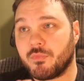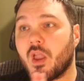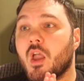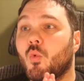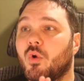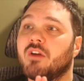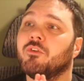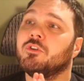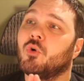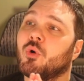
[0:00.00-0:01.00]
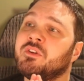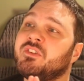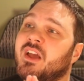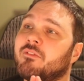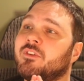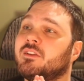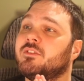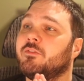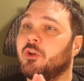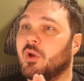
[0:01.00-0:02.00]
Whenever Tory Davenant
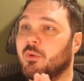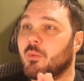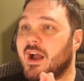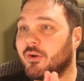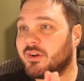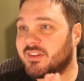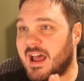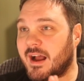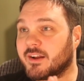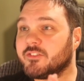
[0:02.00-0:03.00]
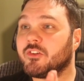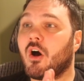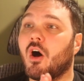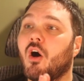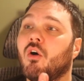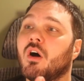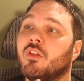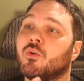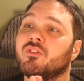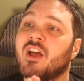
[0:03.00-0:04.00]
Fury Rider attacks, all
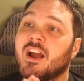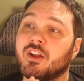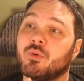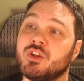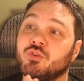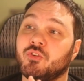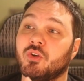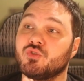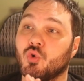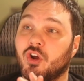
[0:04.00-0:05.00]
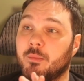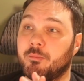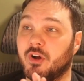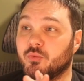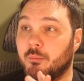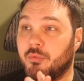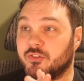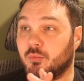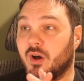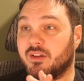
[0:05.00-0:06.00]
other attacking creatures you control get
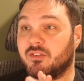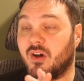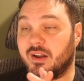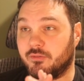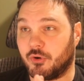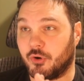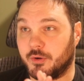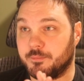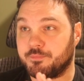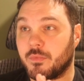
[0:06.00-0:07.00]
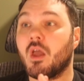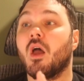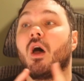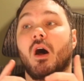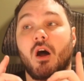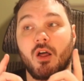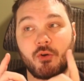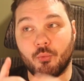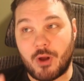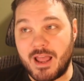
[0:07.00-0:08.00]
+1/+1 until end of turn. Other
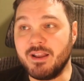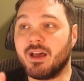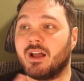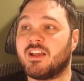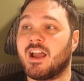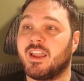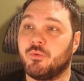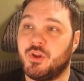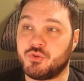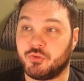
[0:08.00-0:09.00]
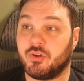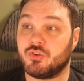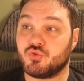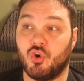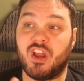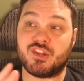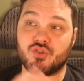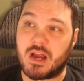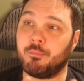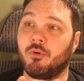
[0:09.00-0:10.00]
red attacking creatures you control gain
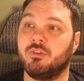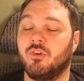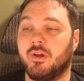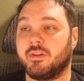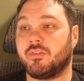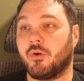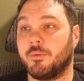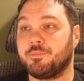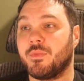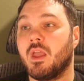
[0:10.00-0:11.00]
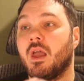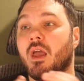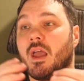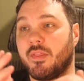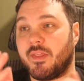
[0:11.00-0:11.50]
Trample until end of turn. And then